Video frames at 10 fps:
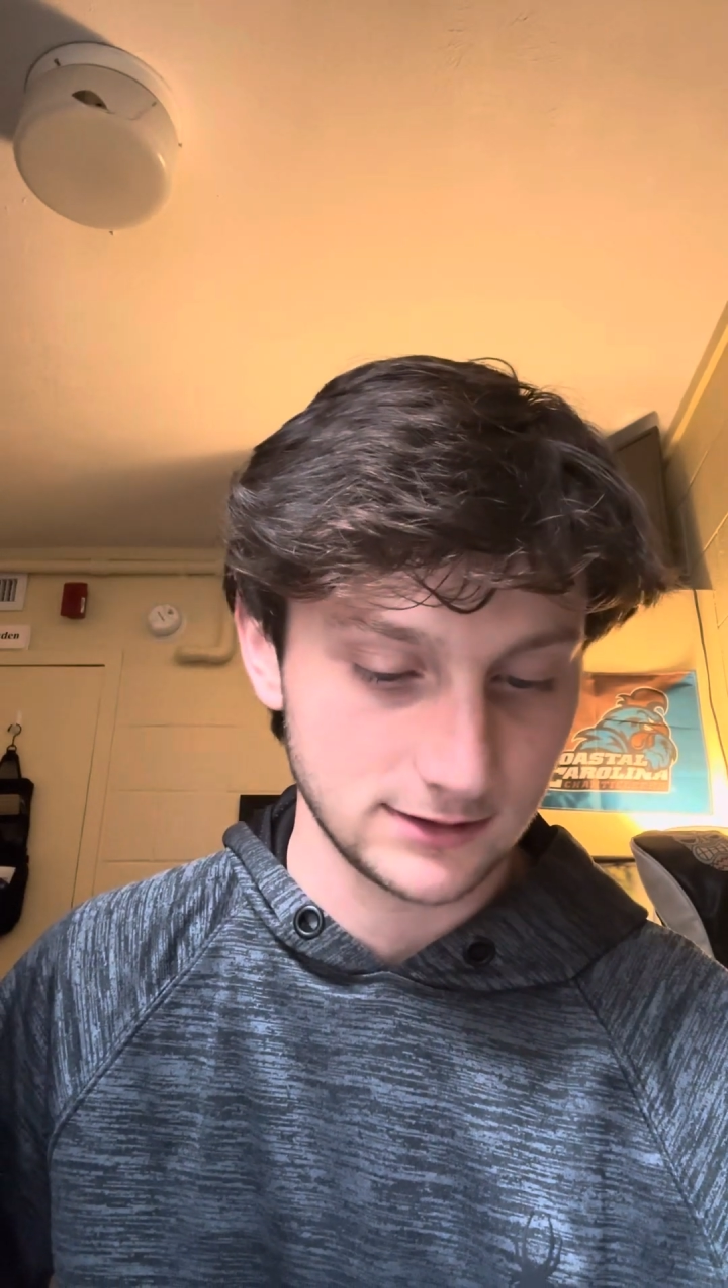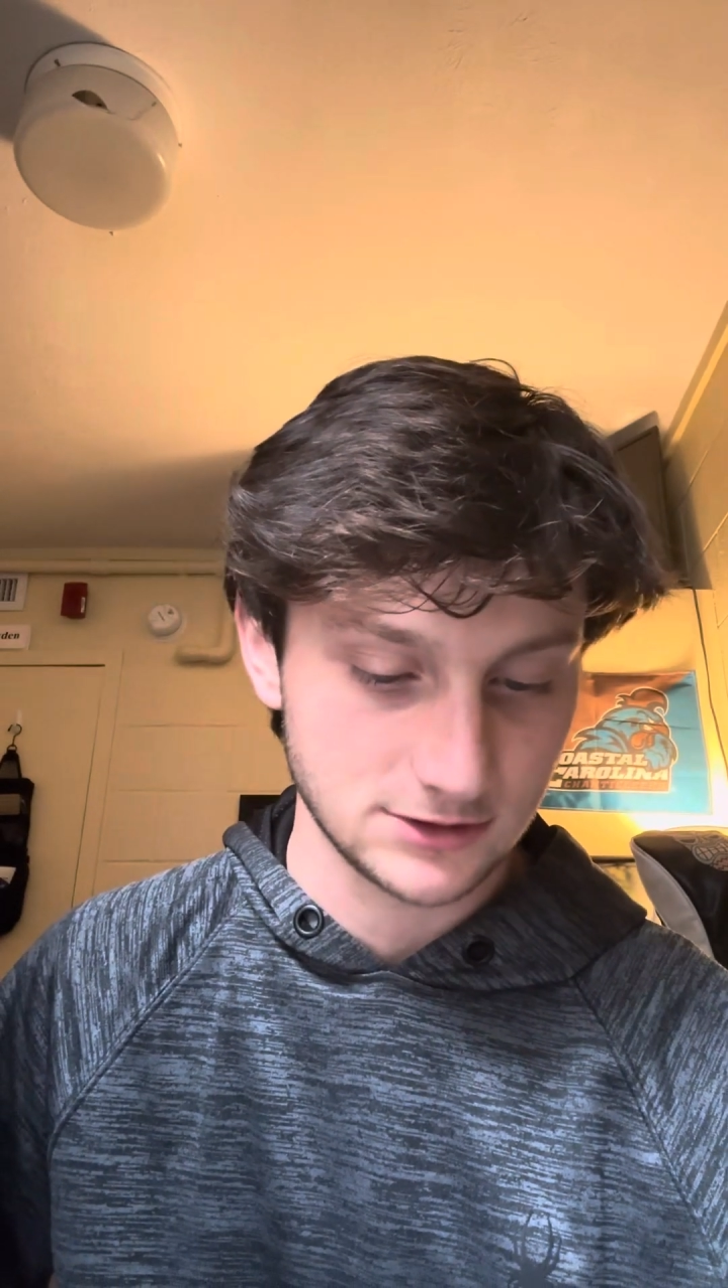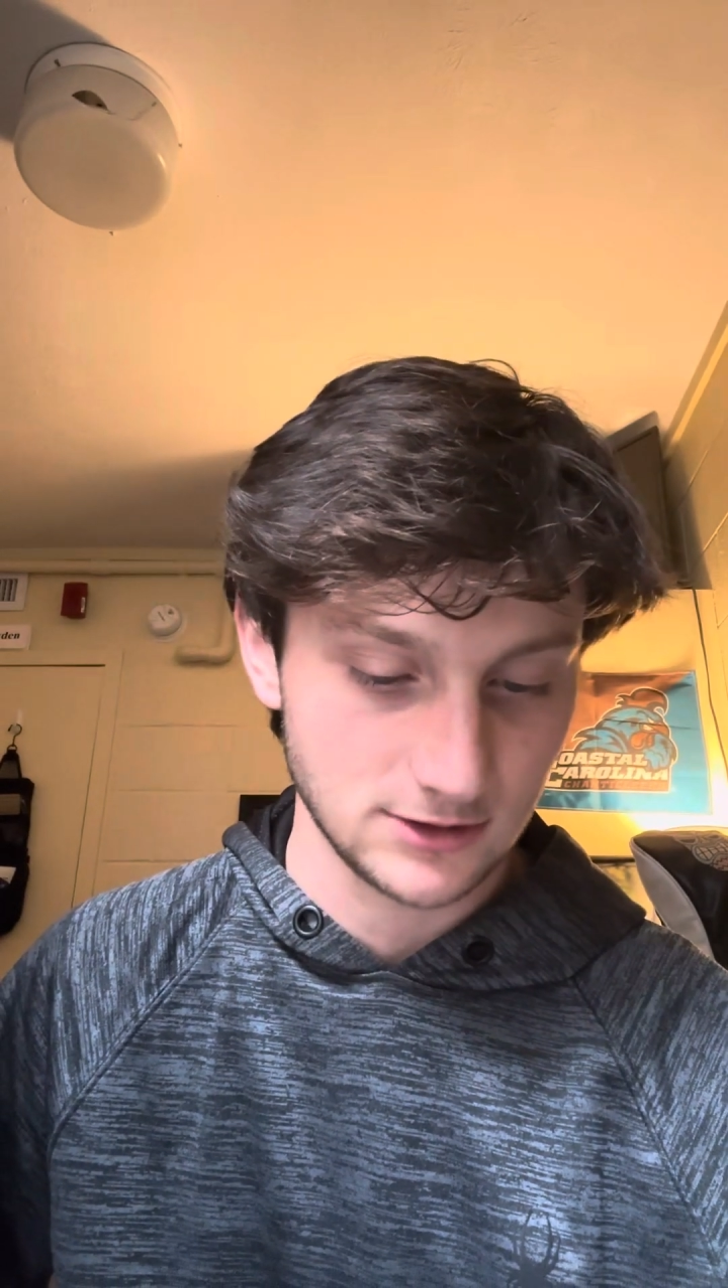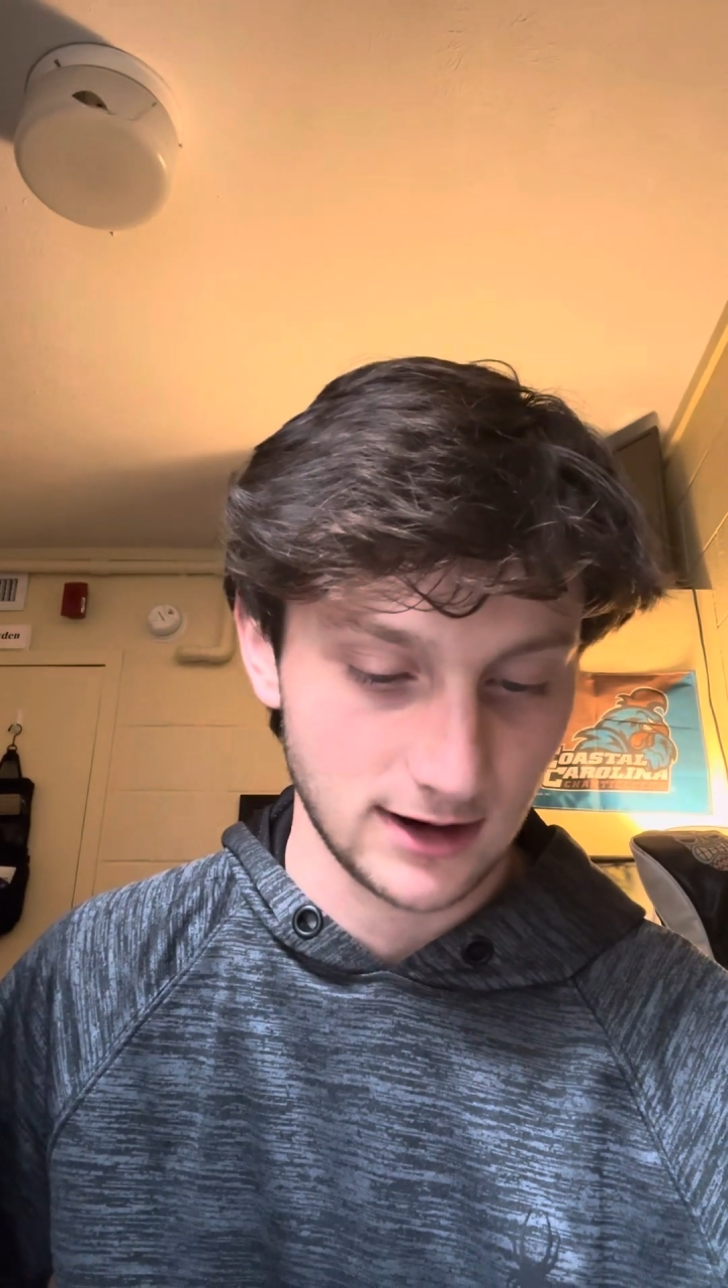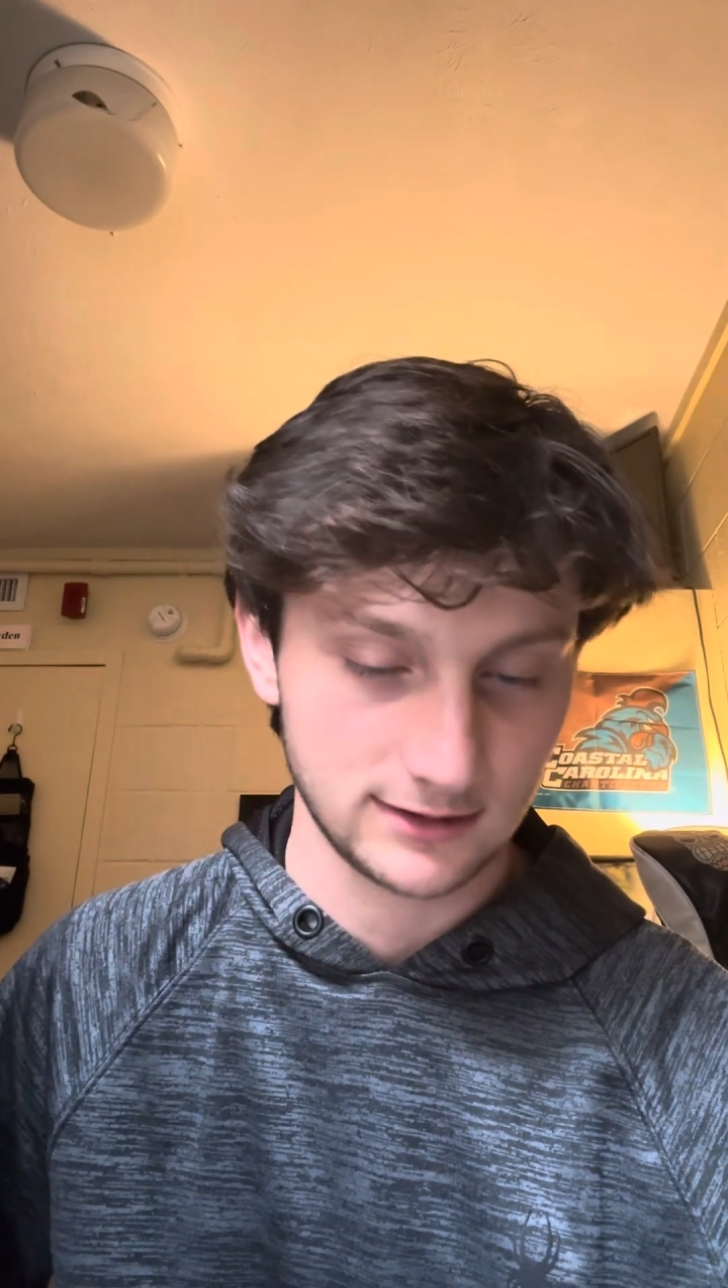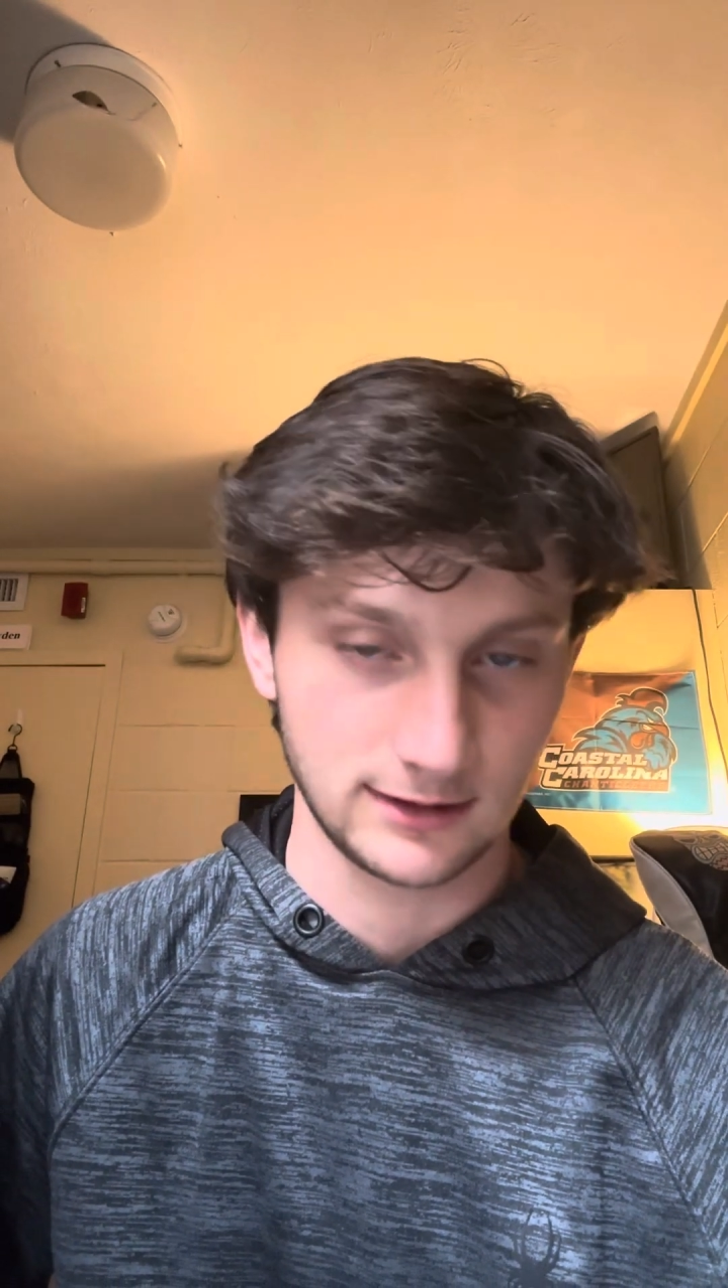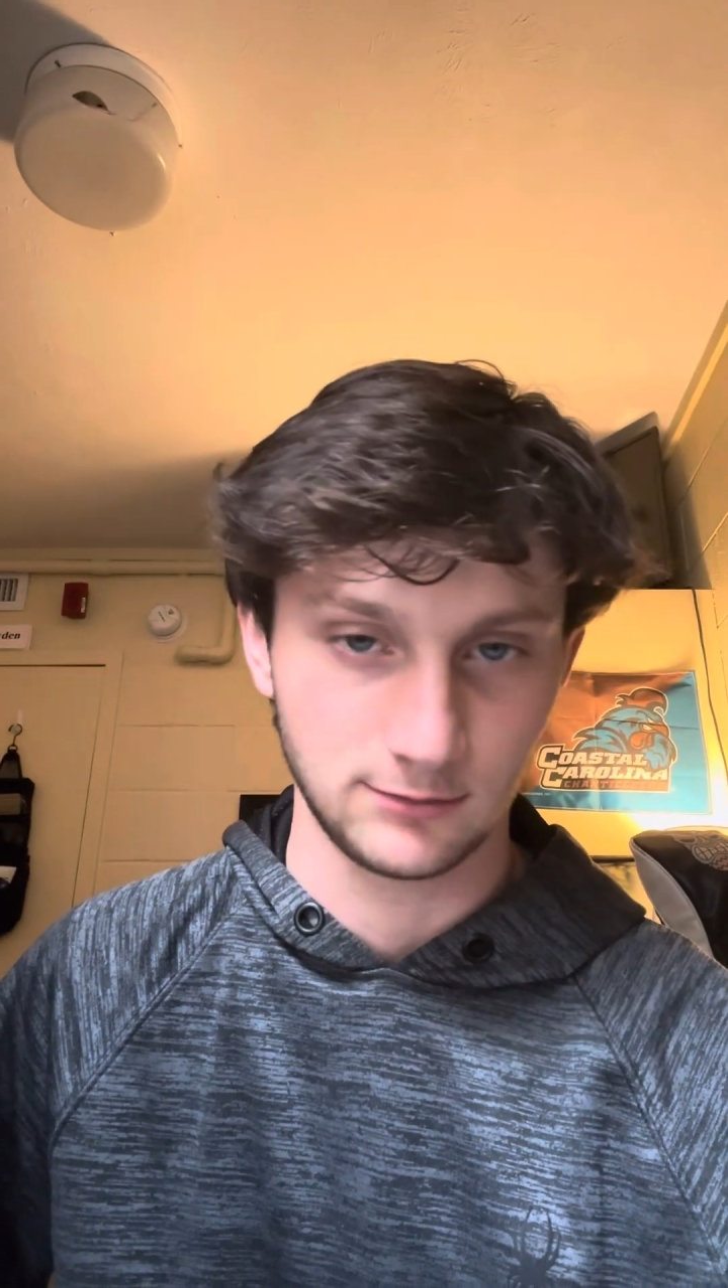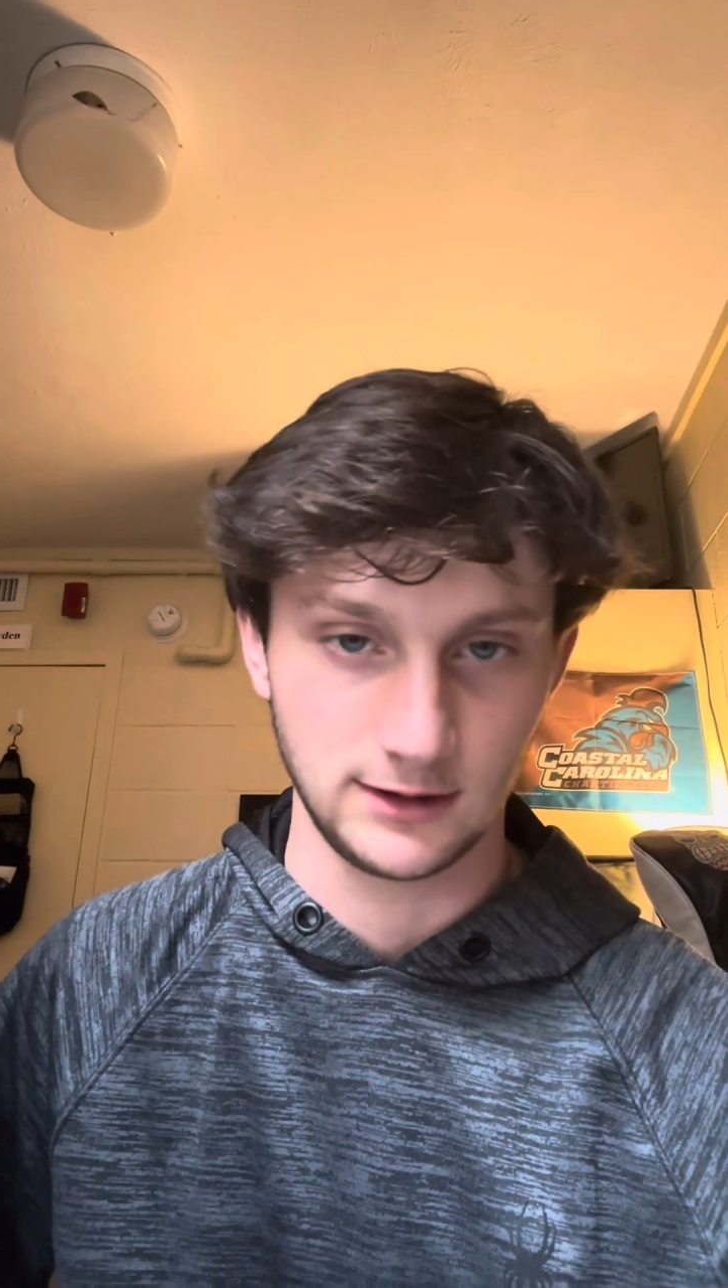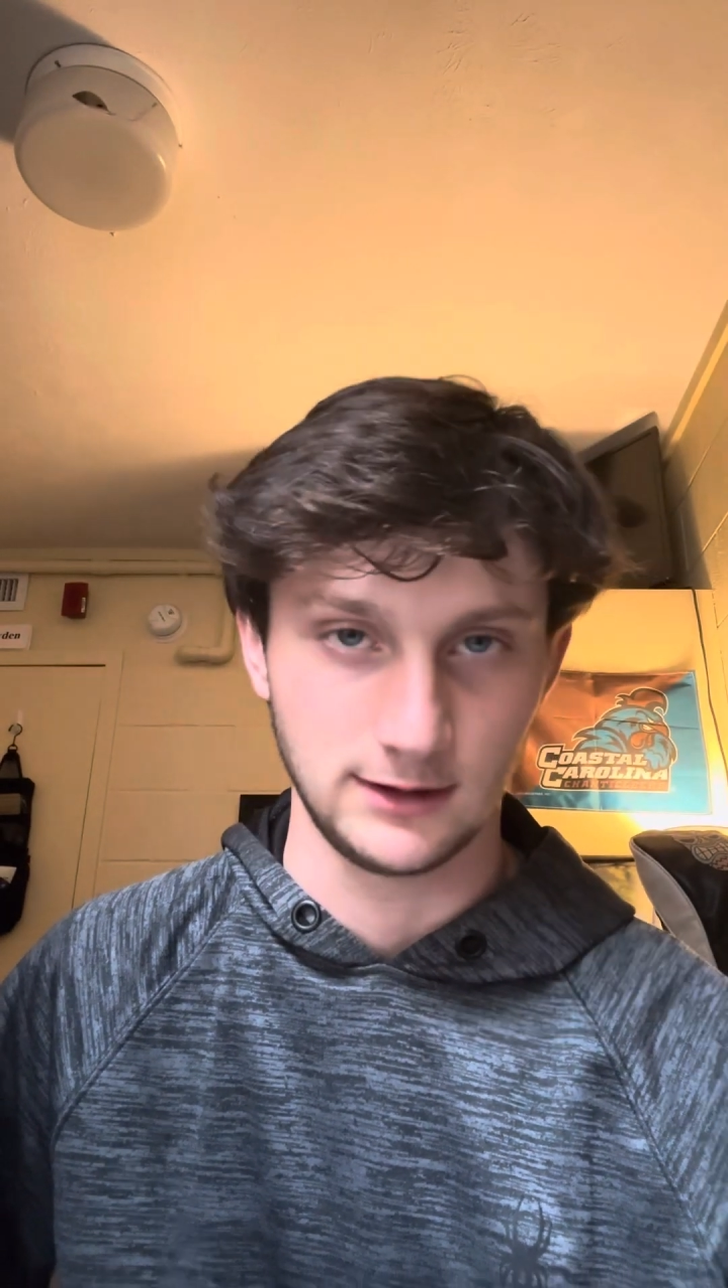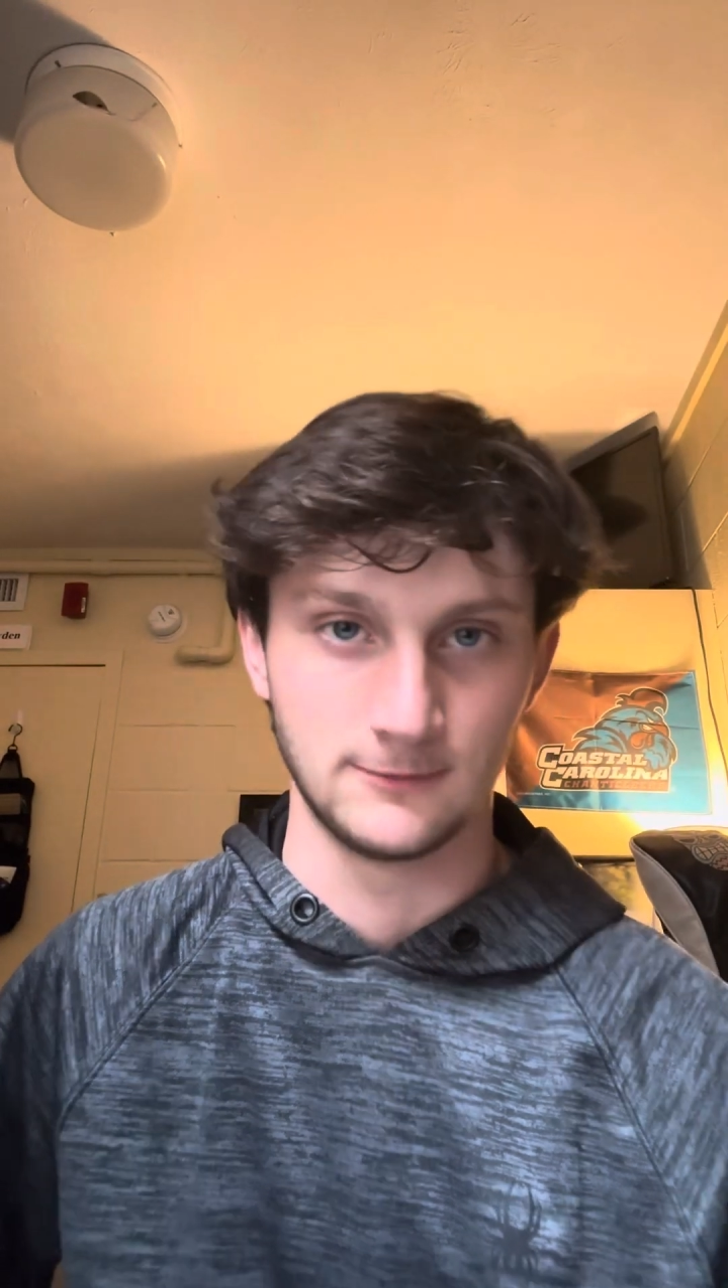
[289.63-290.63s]
distract and
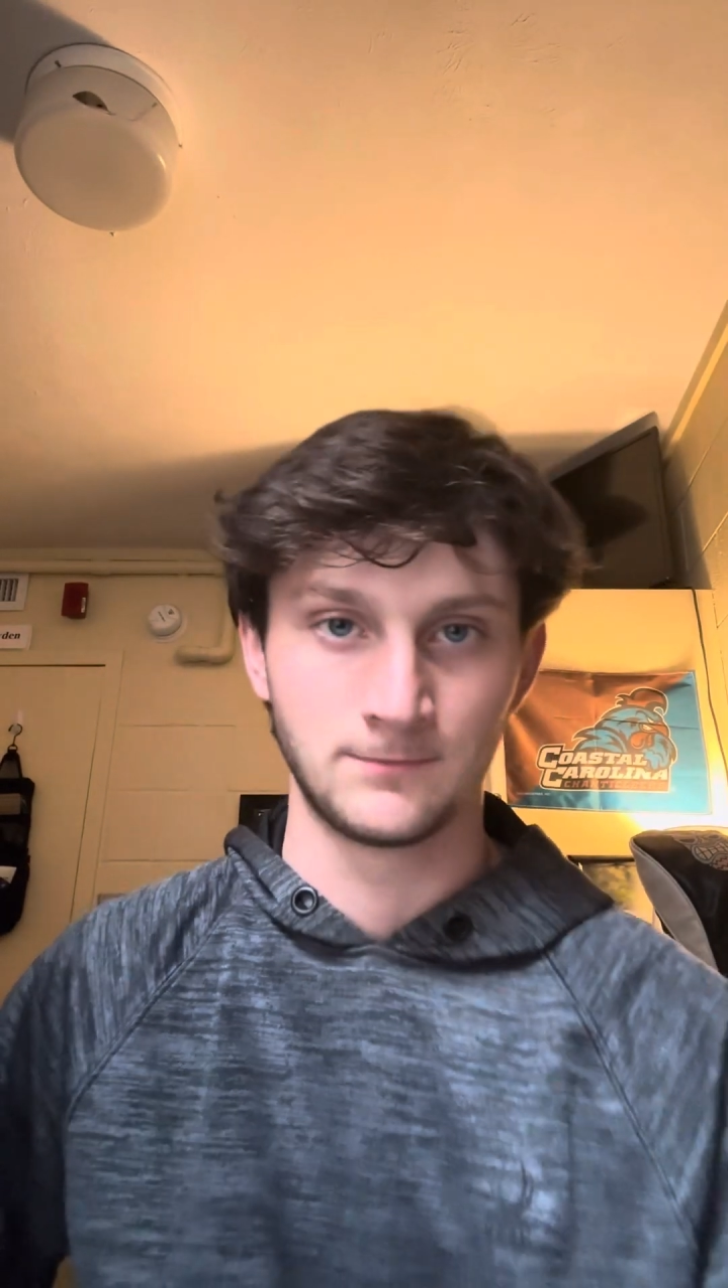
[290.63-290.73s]
impede.